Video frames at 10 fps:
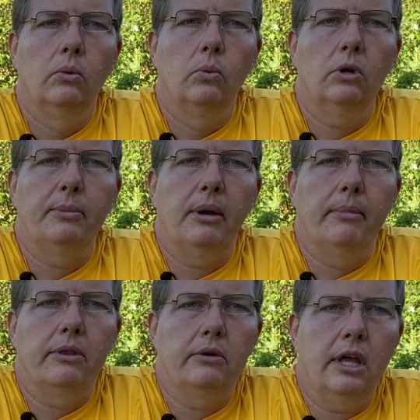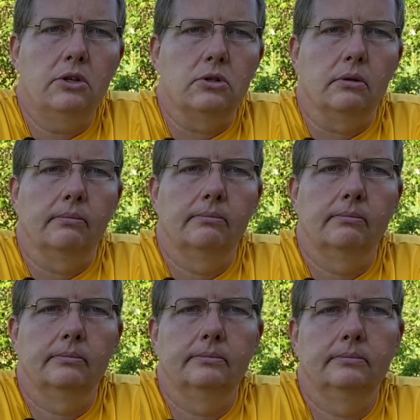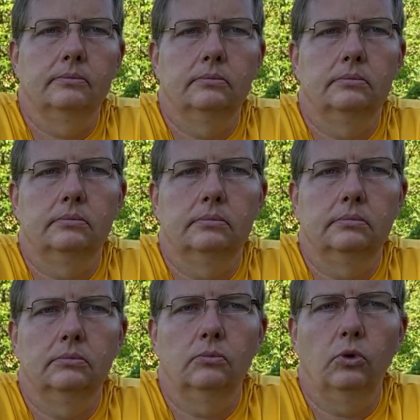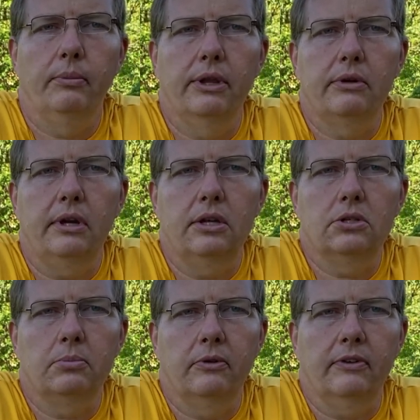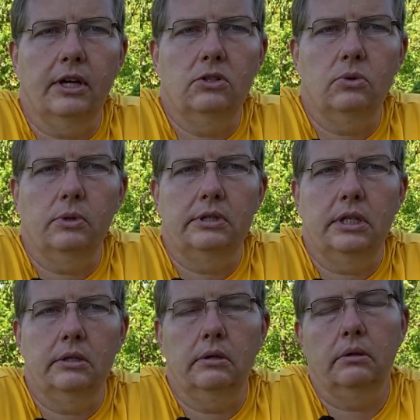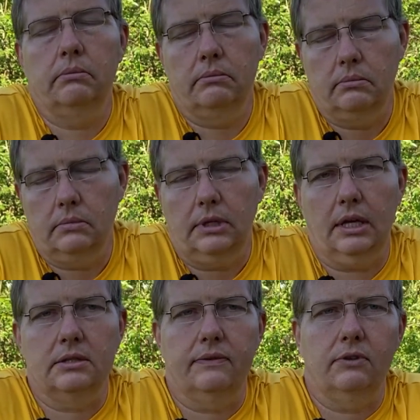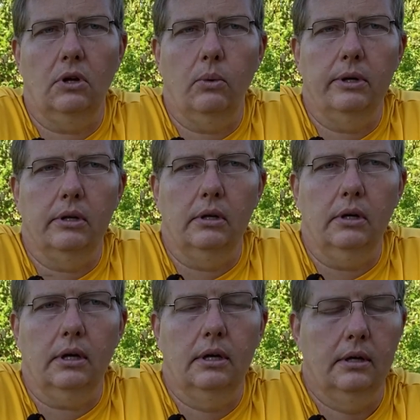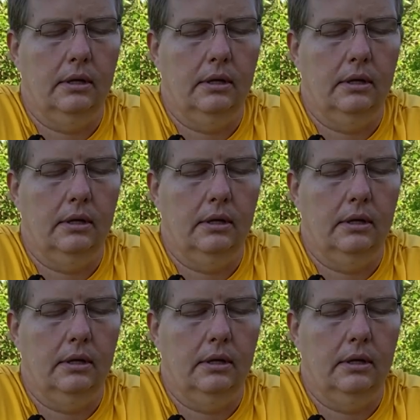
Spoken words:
What about Mother Nature? Will Mother Nature provide you with tinder? Yes, if you know where to look.